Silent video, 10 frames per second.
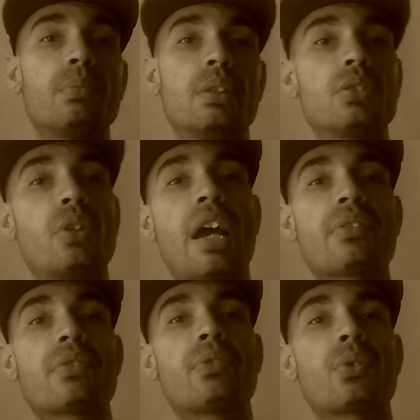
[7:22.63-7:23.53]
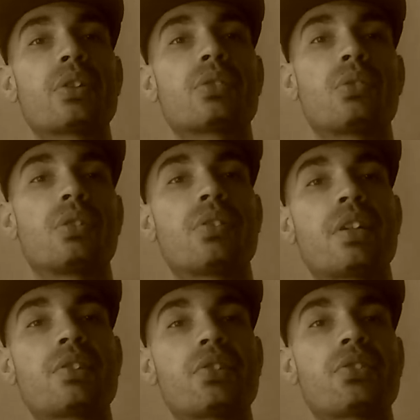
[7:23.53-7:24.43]
But you have to focus on the
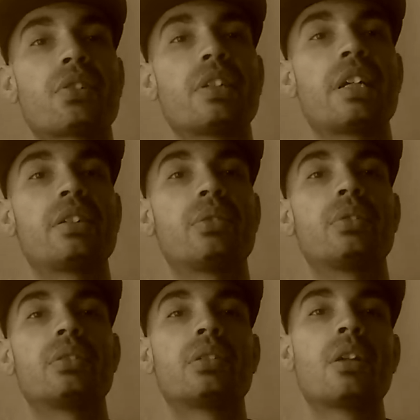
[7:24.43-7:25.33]
things that you're good at doing.